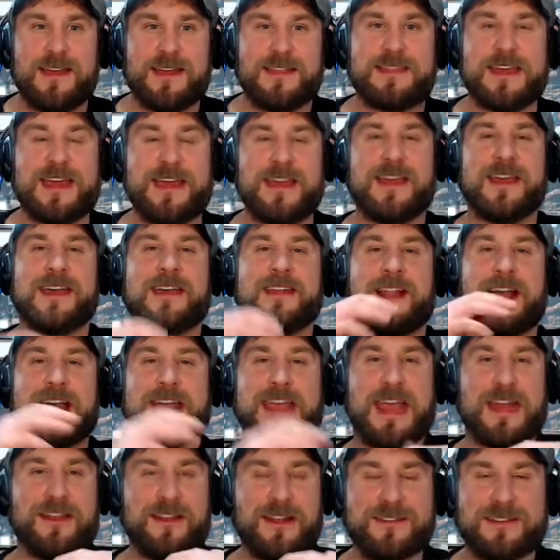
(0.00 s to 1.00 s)

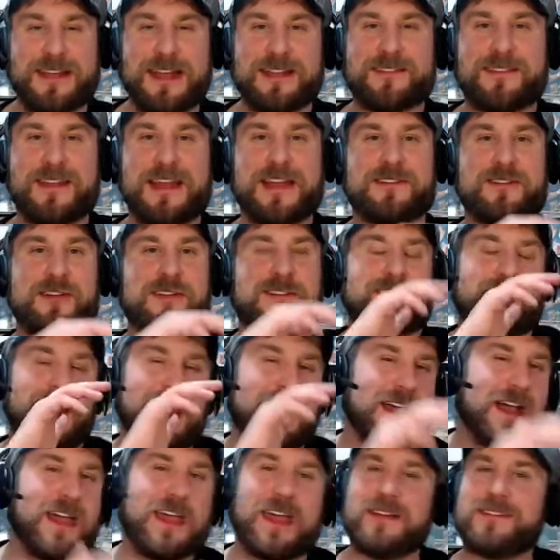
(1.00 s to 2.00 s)
it's like just
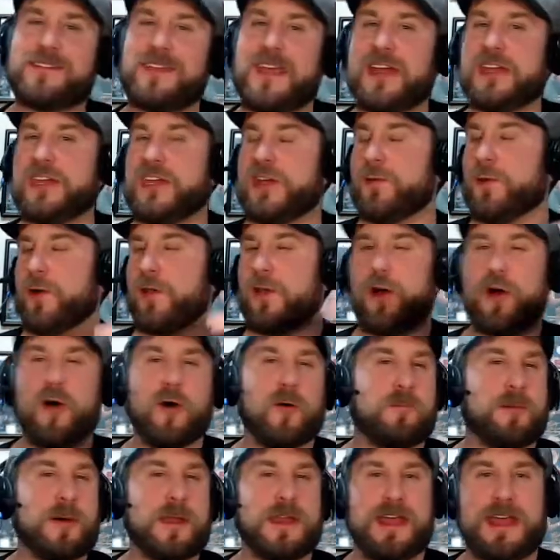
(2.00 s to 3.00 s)
like a continual
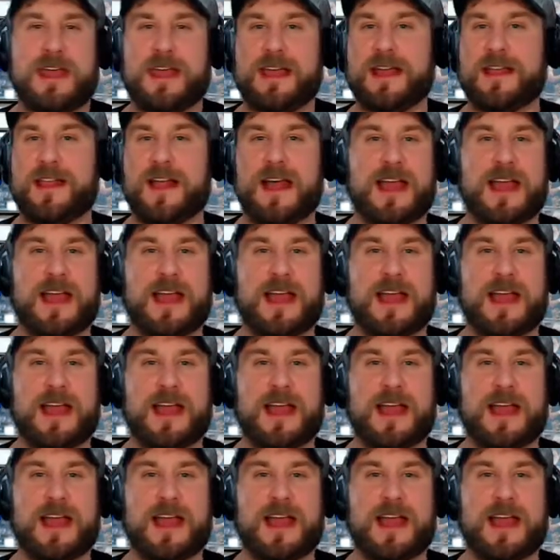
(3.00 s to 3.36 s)
opening,